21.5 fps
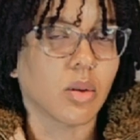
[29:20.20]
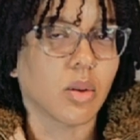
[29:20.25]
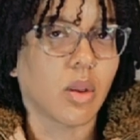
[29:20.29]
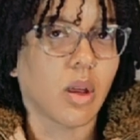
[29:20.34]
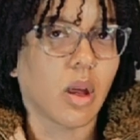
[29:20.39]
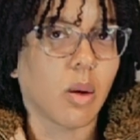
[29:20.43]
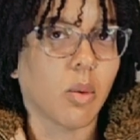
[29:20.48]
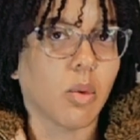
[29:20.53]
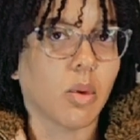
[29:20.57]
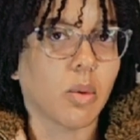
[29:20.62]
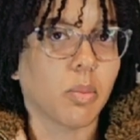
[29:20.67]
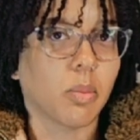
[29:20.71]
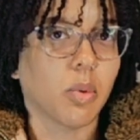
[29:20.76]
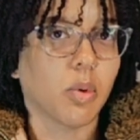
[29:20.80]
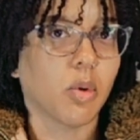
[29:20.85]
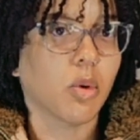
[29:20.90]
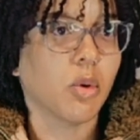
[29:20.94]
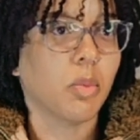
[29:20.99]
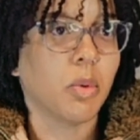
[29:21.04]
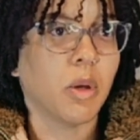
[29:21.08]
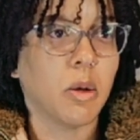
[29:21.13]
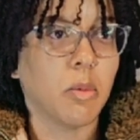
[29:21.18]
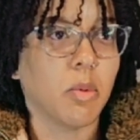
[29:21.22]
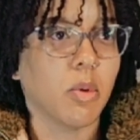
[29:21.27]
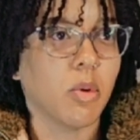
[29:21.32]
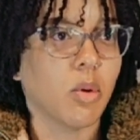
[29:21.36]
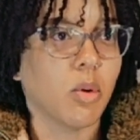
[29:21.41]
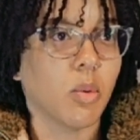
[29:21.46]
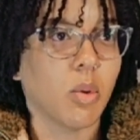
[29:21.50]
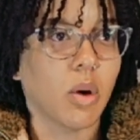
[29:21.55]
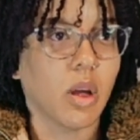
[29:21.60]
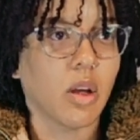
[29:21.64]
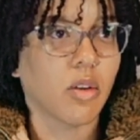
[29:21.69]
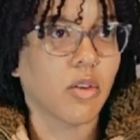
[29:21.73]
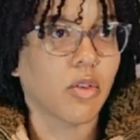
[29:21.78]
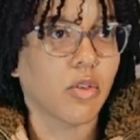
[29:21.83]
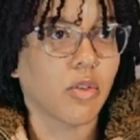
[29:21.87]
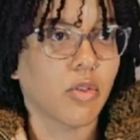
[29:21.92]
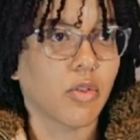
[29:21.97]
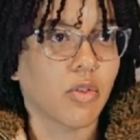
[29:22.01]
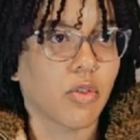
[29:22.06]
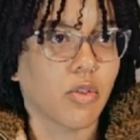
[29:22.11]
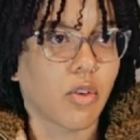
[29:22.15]
they would pull people away
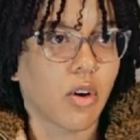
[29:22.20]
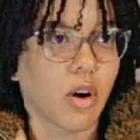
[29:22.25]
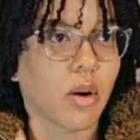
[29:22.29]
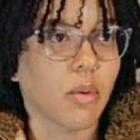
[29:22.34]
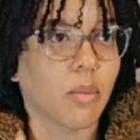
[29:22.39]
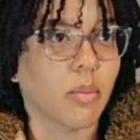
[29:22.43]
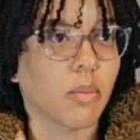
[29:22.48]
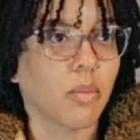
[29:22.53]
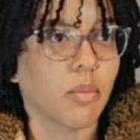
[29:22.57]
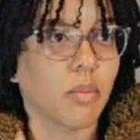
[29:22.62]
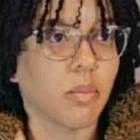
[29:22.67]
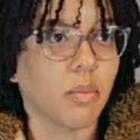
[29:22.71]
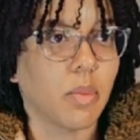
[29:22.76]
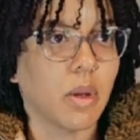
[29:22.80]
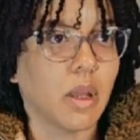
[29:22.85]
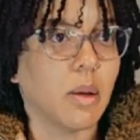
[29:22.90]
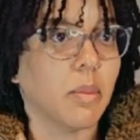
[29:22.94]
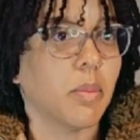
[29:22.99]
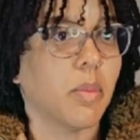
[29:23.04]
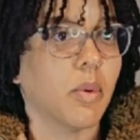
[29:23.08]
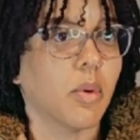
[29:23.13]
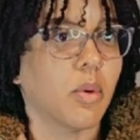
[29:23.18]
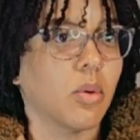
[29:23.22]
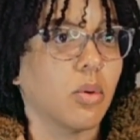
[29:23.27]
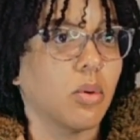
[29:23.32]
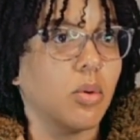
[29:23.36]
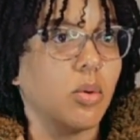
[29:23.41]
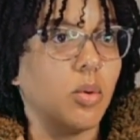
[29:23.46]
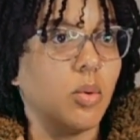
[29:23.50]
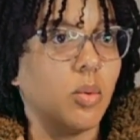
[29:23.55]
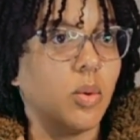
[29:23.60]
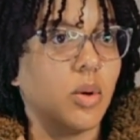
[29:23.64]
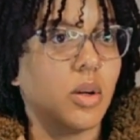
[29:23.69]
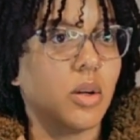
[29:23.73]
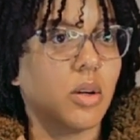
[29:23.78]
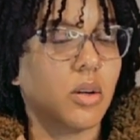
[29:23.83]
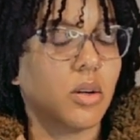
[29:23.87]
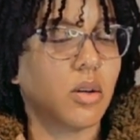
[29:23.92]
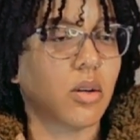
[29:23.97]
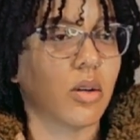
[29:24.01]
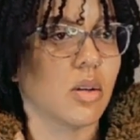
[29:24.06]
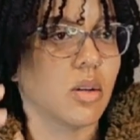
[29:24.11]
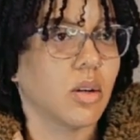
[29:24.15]
from people who
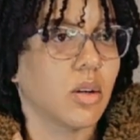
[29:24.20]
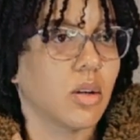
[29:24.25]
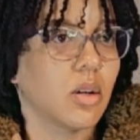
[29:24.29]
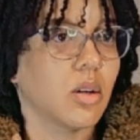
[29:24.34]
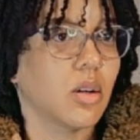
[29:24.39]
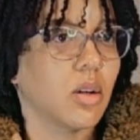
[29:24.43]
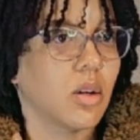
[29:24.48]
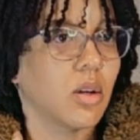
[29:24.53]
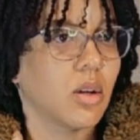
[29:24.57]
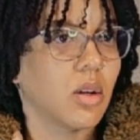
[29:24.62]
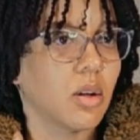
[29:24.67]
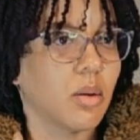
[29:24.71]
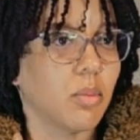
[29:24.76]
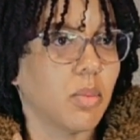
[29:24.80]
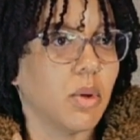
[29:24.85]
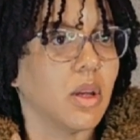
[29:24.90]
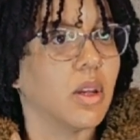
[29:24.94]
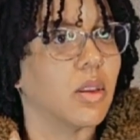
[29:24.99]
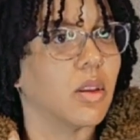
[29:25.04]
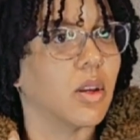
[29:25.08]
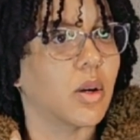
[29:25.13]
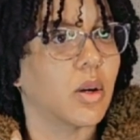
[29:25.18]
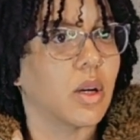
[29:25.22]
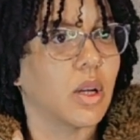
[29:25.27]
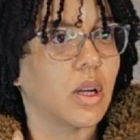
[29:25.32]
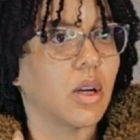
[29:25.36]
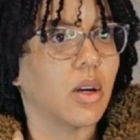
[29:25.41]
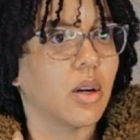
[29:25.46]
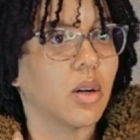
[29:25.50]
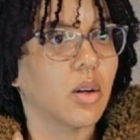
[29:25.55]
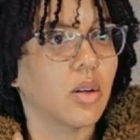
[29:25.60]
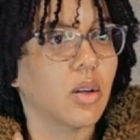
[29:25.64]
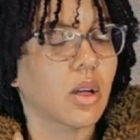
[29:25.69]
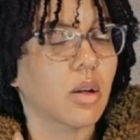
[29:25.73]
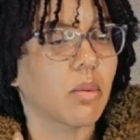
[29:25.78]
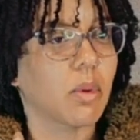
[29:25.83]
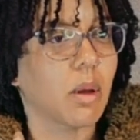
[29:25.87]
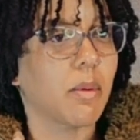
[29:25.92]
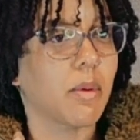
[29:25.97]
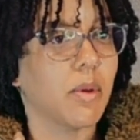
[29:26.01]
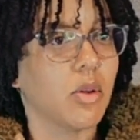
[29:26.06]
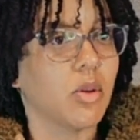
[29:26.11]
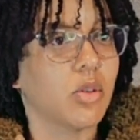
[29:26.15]
would be in their ear, like,
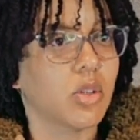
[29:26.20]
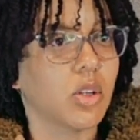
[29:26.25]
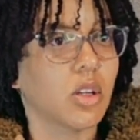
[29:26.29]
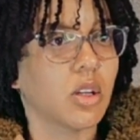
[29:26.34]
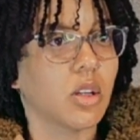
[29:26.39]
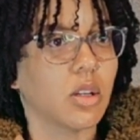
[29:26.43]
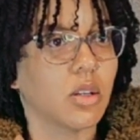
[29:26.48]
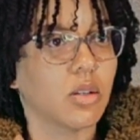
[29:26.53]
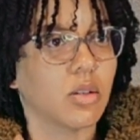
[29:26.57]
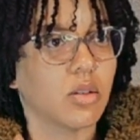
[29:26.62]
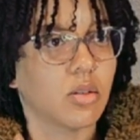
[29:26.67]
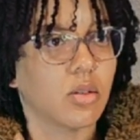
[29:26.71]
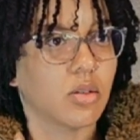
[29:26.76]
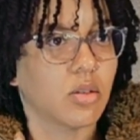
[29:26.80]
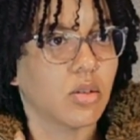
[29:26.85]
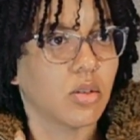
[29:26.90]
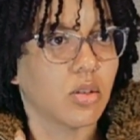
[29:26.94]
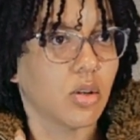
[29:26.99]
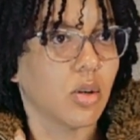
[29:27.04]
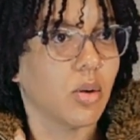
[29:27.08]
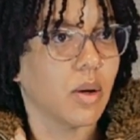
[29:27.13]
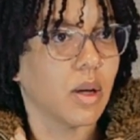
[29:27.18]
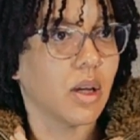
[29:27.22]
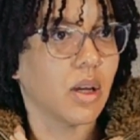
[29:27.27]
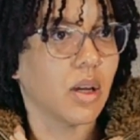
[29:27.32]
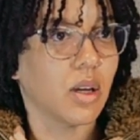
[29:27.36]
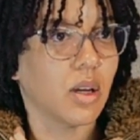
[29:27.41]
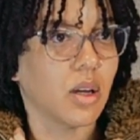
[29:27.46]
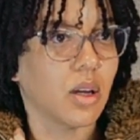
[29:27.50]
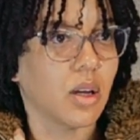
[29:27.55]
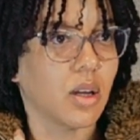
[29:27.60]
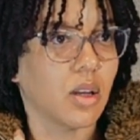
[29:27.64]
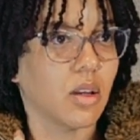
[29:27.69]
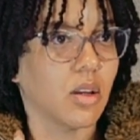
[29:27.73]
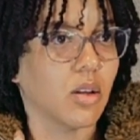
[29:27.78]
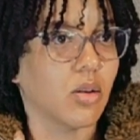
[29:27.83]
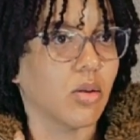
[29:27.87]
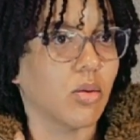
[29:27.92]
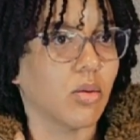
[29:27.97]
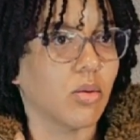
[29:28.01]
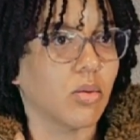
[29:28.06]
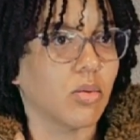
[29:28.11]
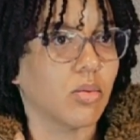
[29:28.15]
maybe you shouldn't do it, and
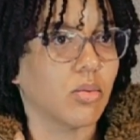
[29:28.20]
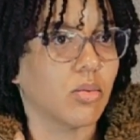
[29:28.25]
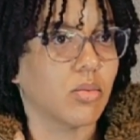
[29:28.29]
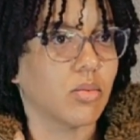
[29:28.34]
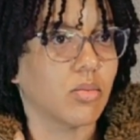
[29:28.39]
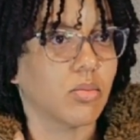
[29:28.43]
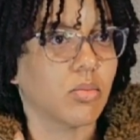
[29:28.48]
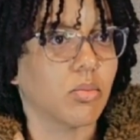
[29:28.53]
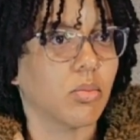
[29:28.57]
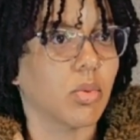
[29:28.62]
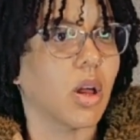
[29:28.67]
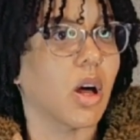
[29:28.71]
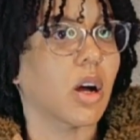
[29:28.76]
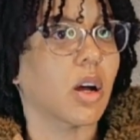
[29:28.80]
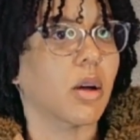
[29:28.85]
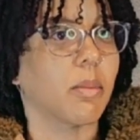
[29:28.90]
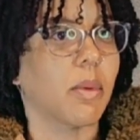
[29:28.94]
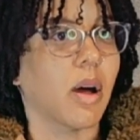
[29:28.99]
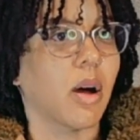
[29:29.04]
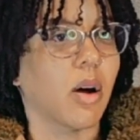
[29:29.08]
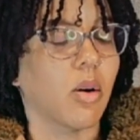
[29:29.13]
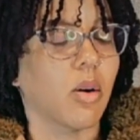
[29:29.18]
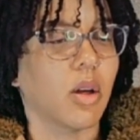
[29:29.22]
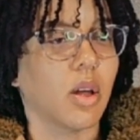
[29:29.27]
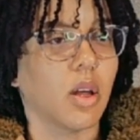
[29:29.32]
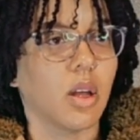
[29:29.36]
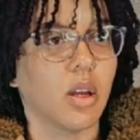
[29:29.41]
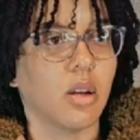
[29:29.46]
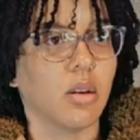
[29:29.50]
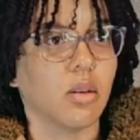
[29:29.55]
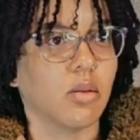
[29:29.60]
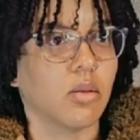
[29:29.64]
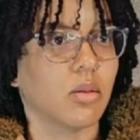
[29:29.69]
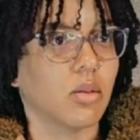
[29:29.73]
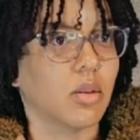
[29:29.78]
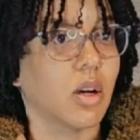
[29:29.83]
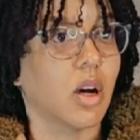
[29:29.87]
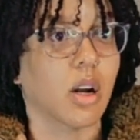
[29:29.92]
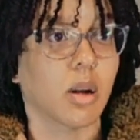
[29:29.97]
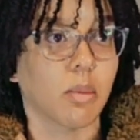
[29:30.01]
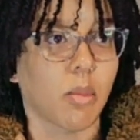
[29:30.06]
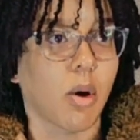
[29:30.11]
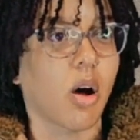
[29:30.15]
they'll block them out and
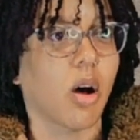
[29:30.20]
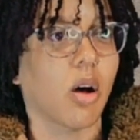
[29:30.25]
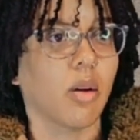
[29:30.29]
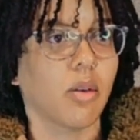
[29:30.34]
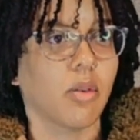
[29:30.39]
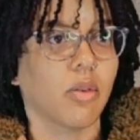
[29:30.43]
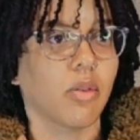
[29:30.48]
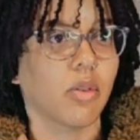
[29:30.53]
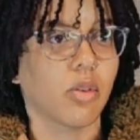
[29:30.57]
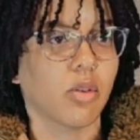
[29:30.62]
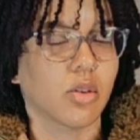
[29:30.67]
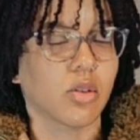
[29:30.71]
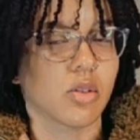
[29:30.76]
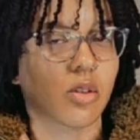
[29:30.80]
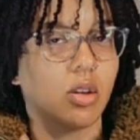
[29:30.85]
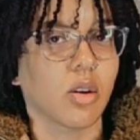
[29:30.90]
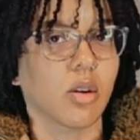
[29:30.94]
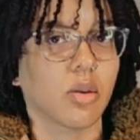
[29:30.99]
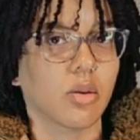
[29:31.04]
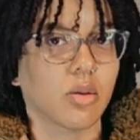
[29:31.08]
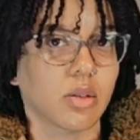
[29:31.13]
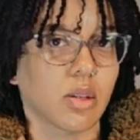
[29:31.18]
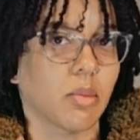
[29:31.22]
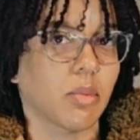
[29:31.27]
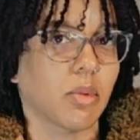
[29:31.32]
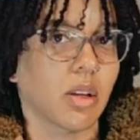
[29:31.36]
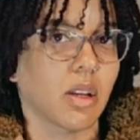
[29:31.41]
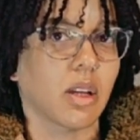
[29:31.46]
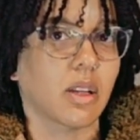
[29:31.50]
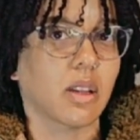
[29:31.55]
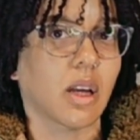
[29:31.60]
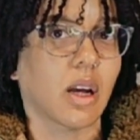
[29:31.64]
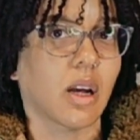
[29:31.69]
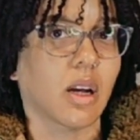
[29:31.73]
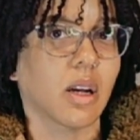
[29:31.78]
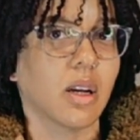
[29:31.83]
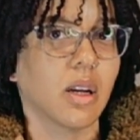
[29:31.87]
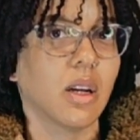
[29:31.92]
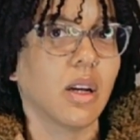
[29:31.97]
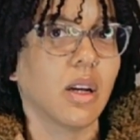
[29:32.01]
cut them off or something like that.